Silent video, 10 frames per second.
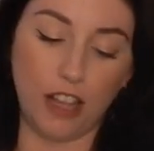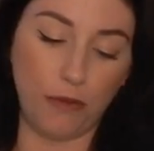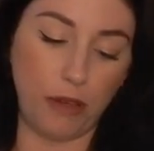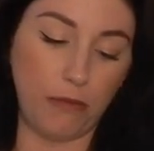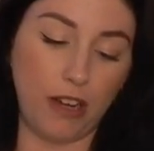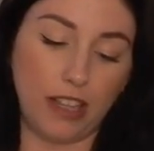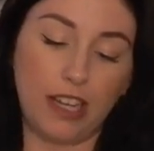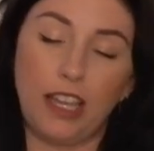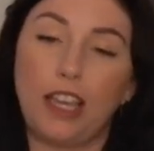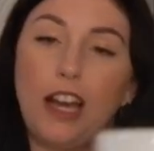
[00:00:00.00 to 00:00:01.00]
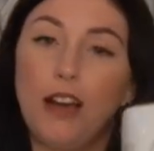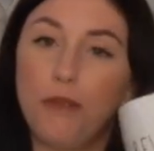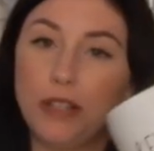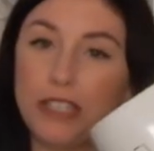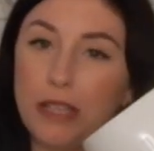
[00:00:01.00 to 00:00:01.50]
Halloween mug that I
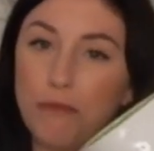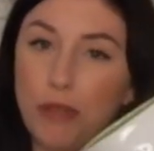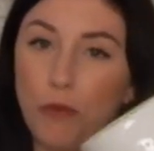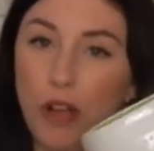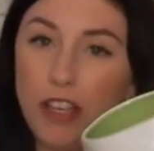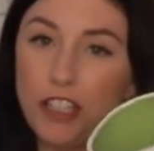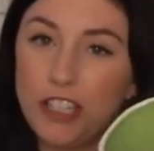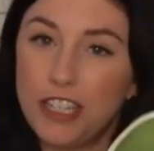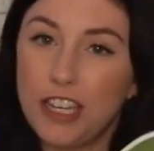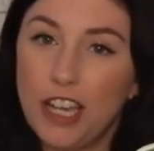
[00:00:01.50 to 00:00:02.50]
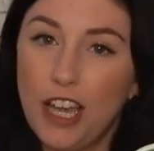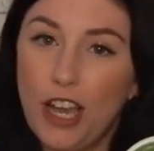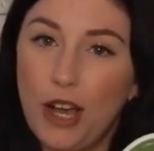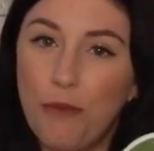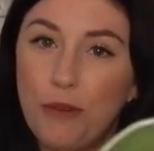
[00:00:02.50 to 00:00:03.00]
got was Bewitched
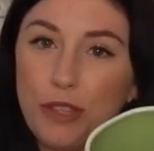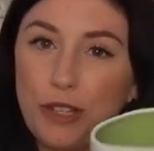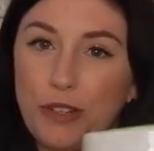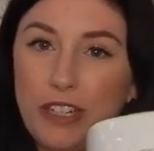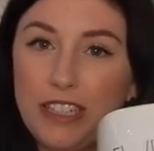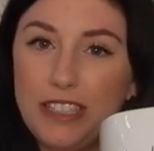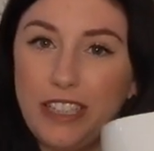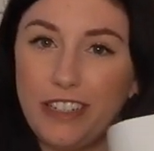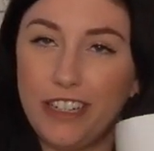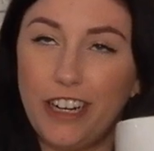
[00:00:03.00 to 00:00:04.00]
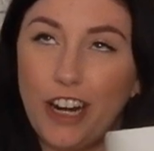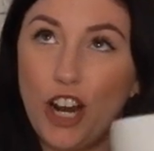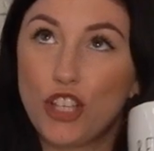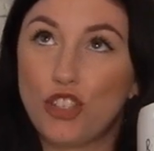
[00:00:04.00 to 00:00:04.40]
with the green interior.